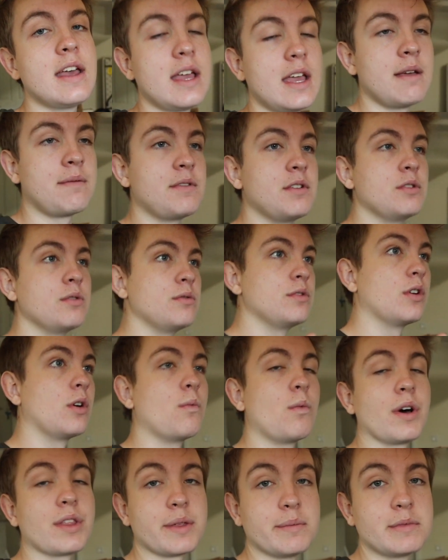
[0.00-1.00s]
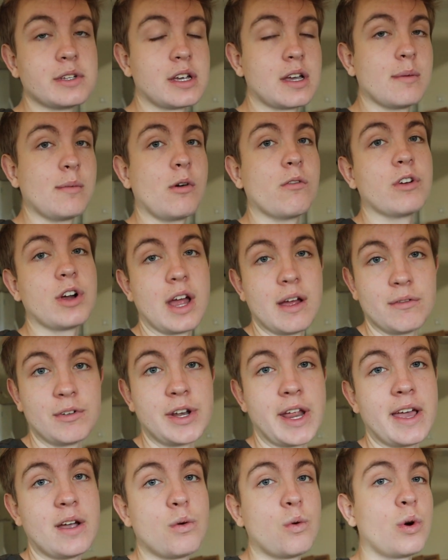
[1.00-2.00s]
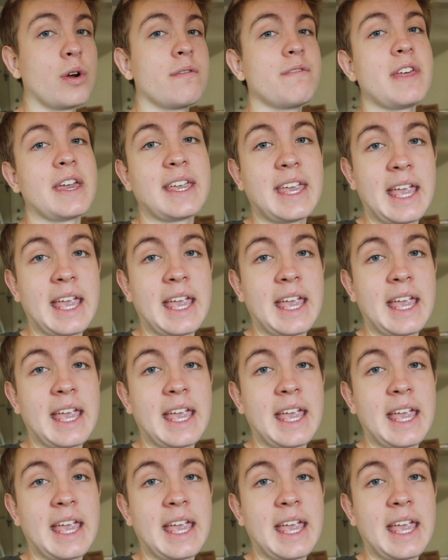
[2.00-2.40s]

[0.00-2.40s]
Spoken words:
if you don't want them to come over every day, or if they